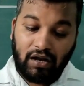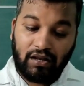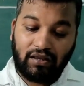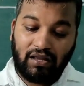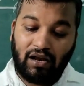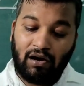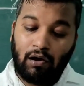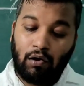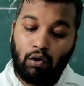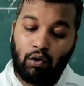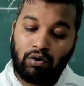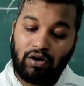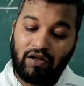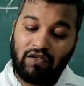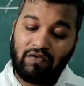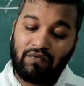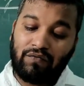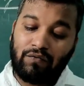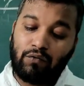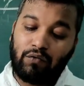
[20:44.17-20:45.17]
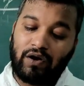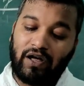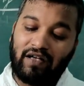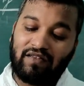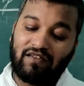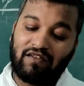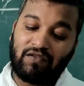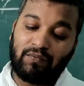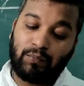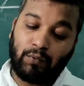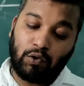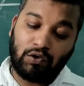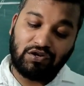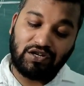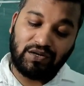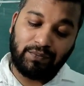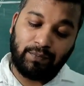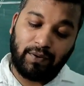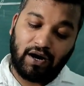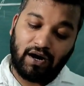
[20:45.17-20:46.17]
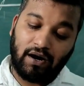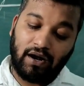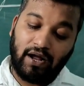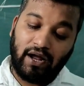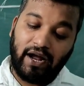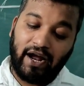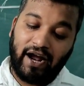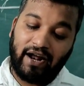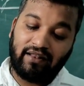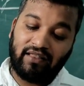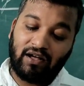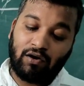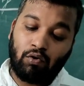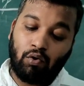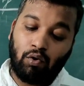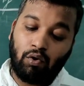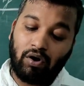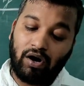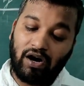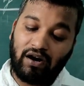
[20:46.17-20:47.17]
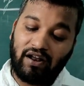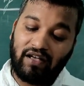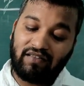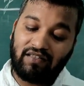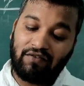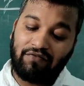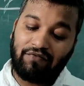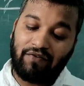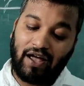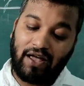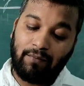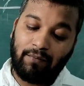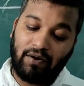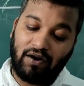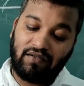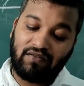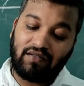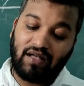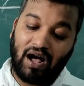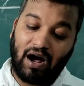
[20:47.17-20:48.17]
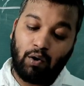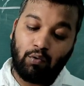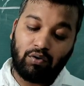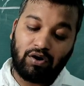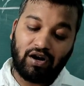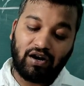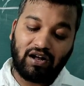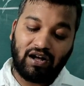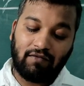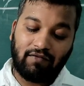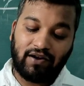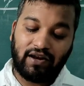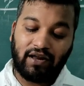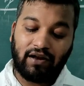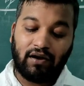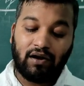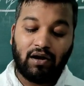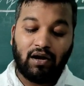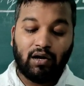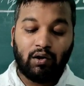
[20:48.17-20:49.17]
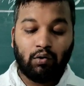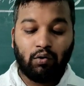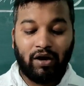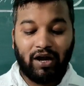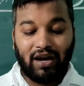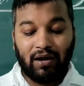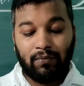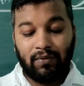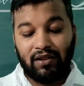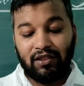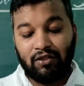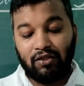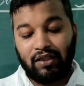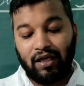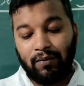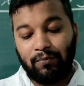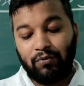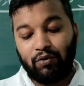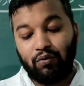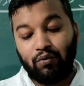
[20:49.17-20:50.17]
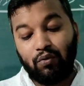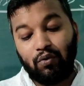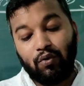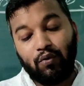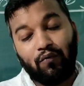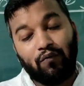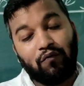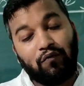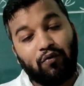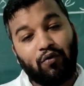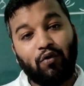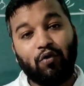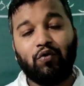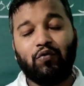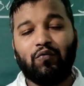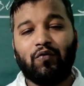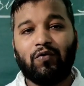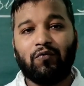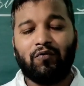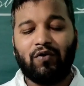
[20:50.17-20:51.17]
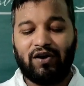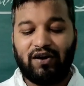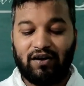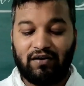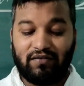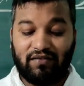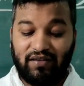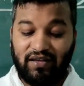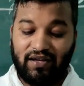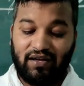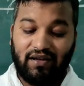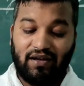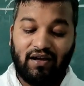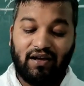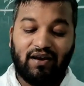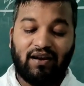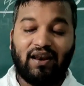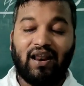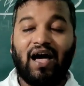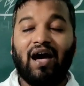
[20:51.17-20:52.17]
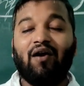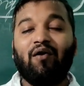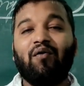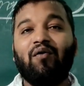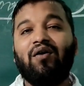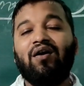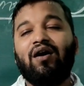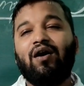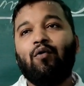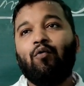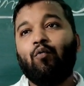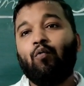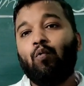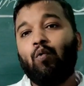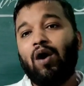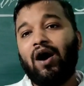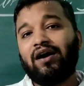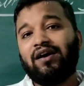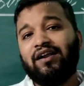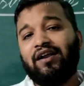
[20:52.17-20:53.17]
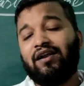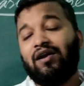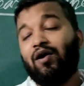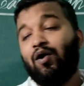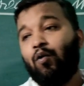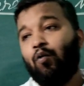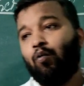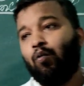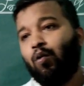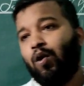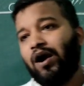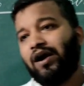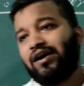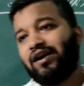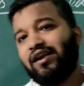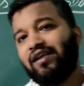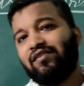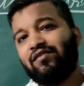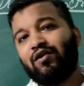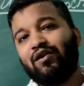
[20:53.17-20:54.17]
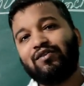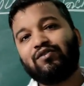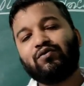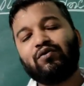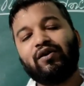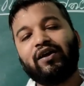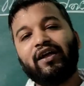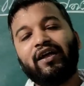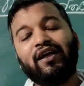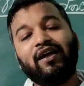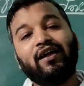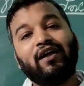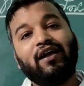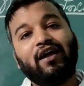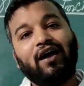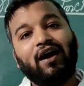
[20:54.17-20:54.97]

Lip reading: The lotus fruit has a spongy part and the coconut has a fibrous outer covering to enable them to float on water. See now, water is also a